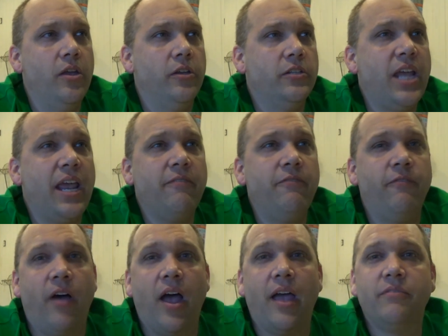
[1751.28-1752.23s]
Take
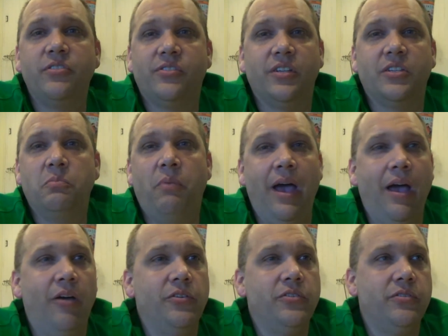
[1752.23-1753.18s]
5, 6
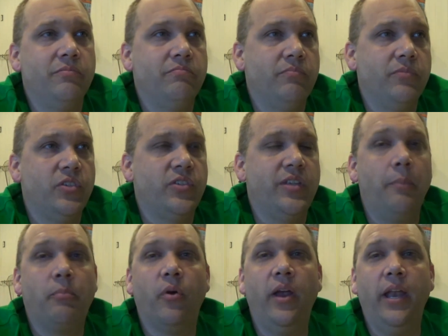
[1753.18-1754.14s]
pounds,
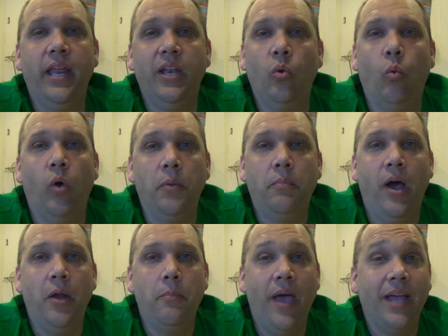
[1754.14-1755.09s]
separate it in 1
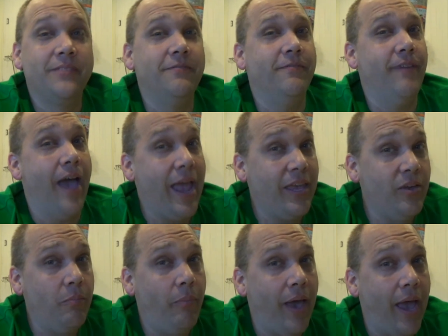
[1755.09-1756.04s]
pound packs,
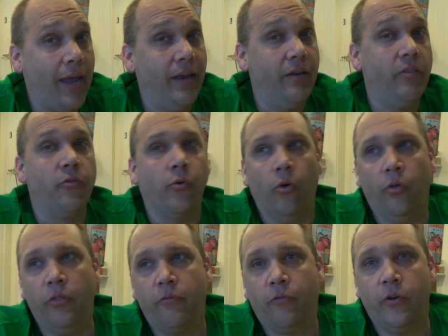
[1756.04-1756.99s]
vacuum pack it, throw it
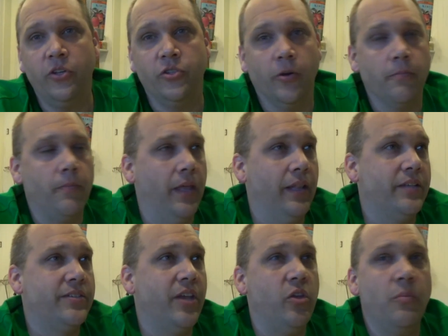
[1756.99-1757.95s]
in the freezer. And
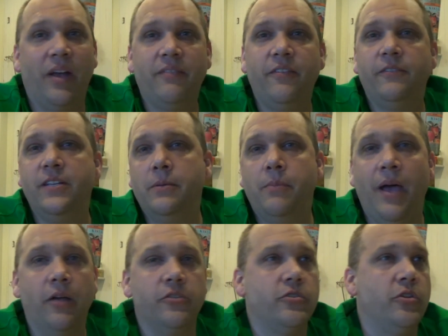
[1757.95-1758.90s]
let's say you bought 15
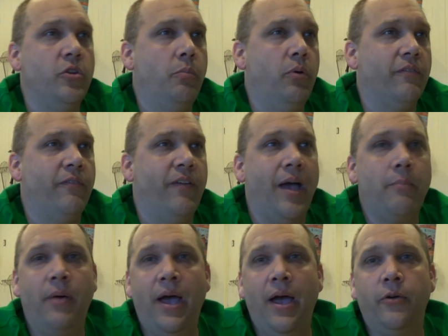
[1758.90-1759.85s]
pounds and you put
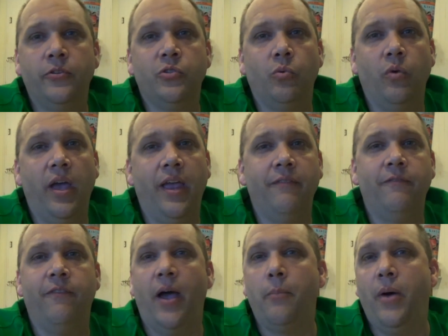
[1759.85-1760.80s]
5 pounds away in
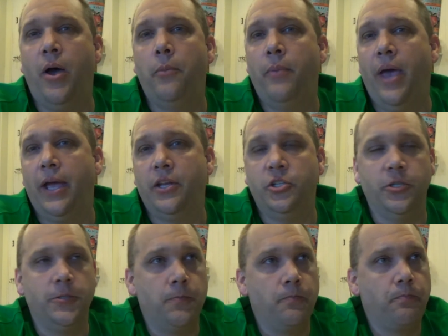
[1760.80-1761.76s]
5 pound packages.